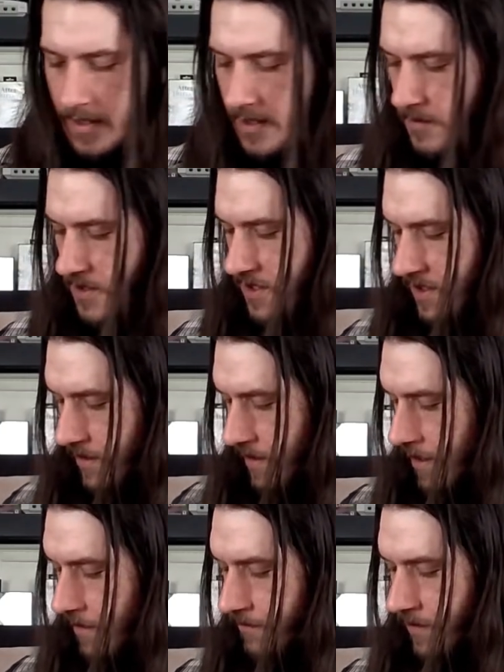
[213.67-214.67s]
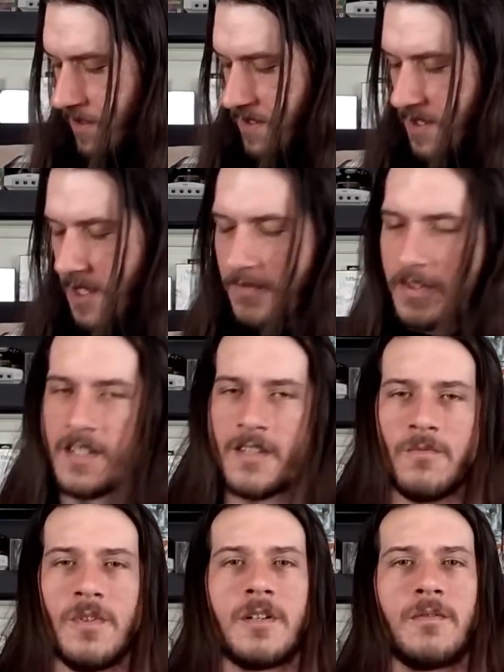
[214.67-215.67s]
I'm going to show y'all first off. This is
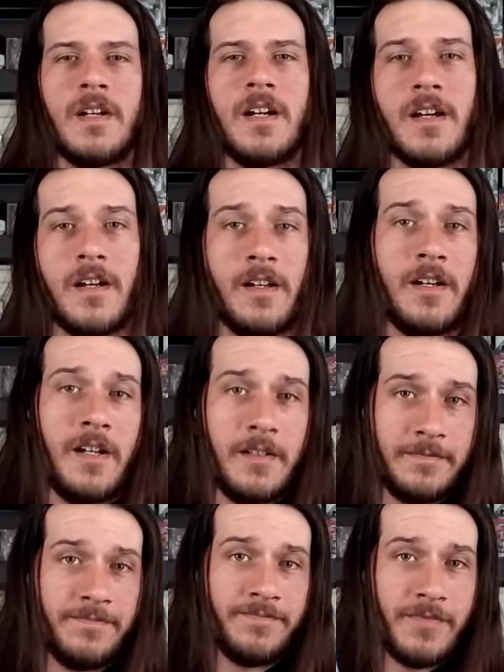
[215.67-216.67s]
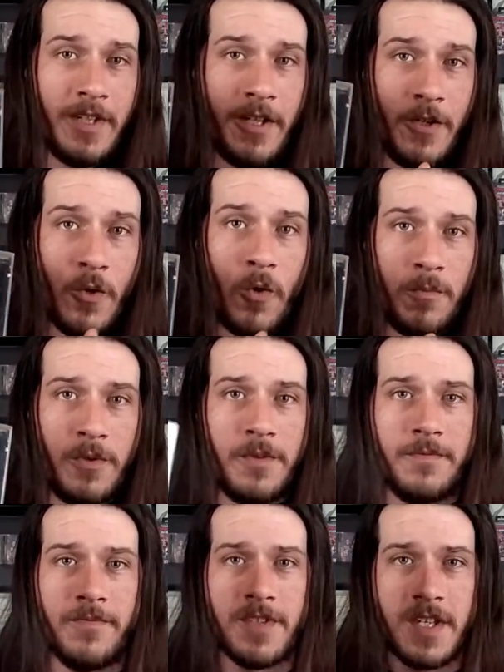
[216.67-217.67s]
what a
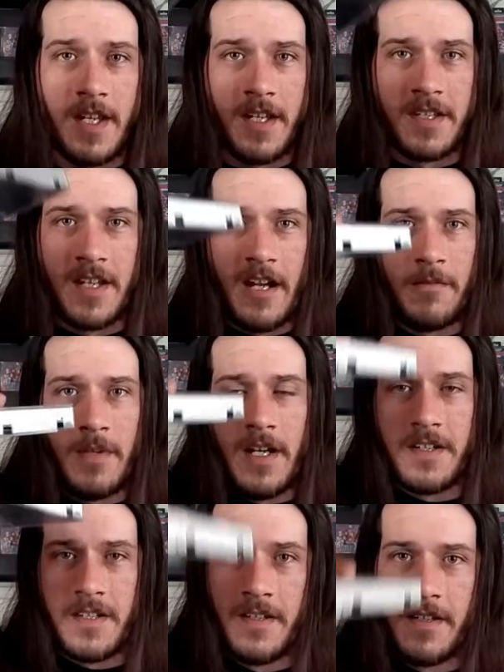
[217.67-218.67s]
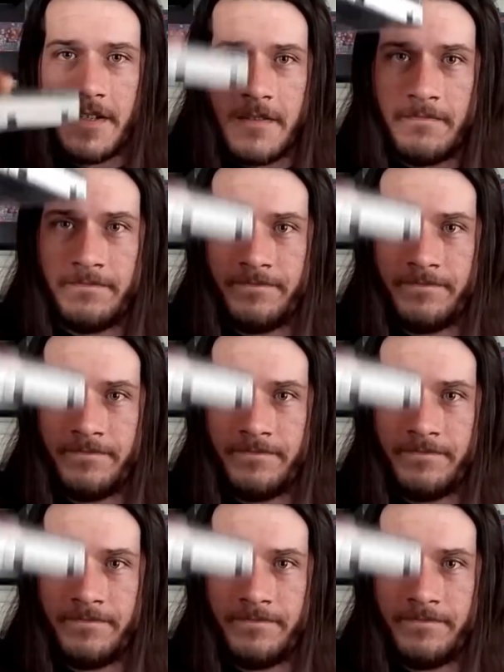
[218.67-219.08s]
normal Sega Saturn box does.